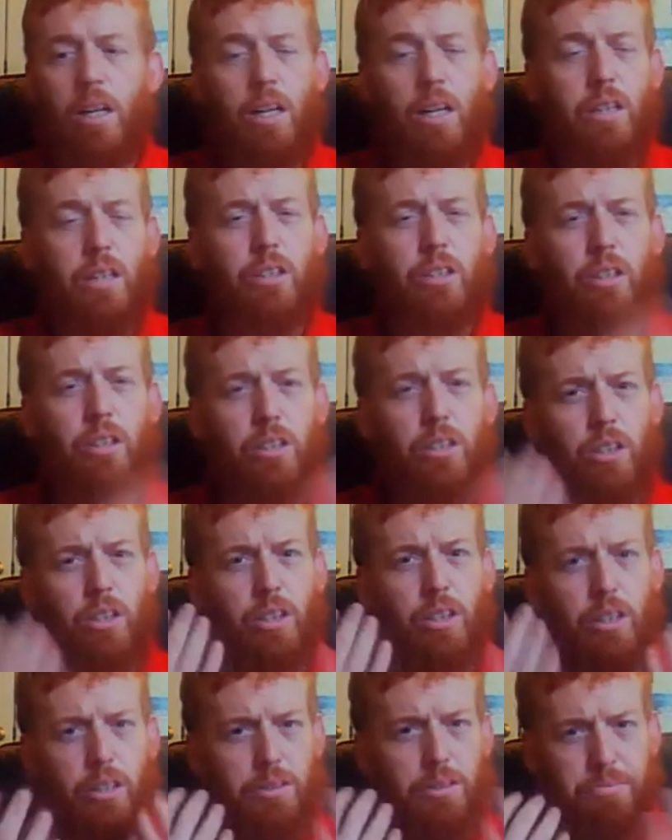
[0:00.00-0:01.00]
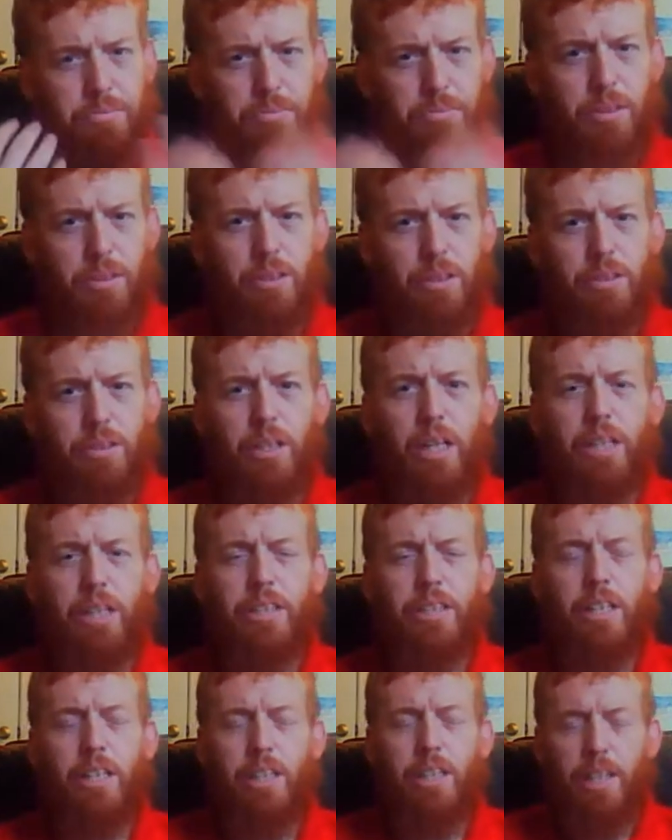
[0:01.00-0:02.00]
it
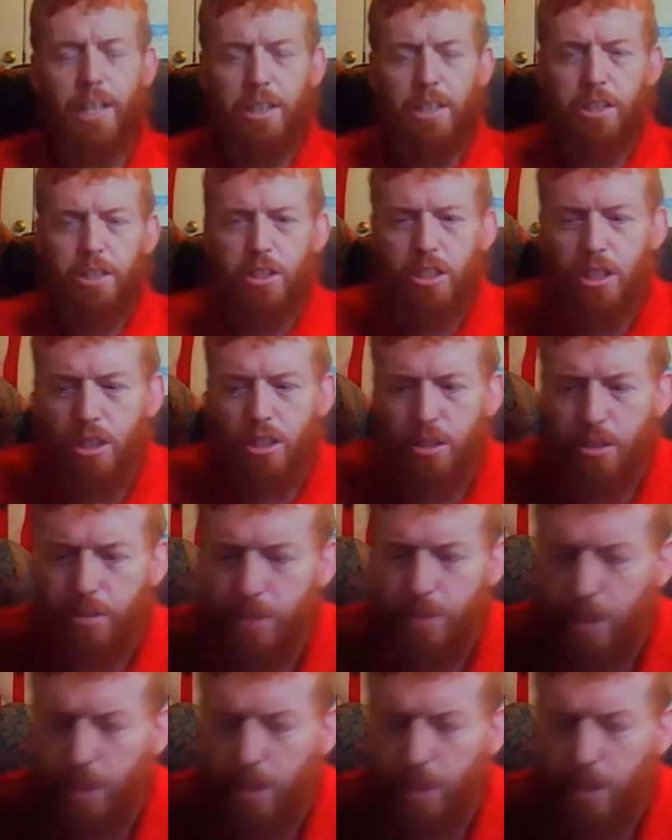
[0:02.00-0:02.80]
has that connections.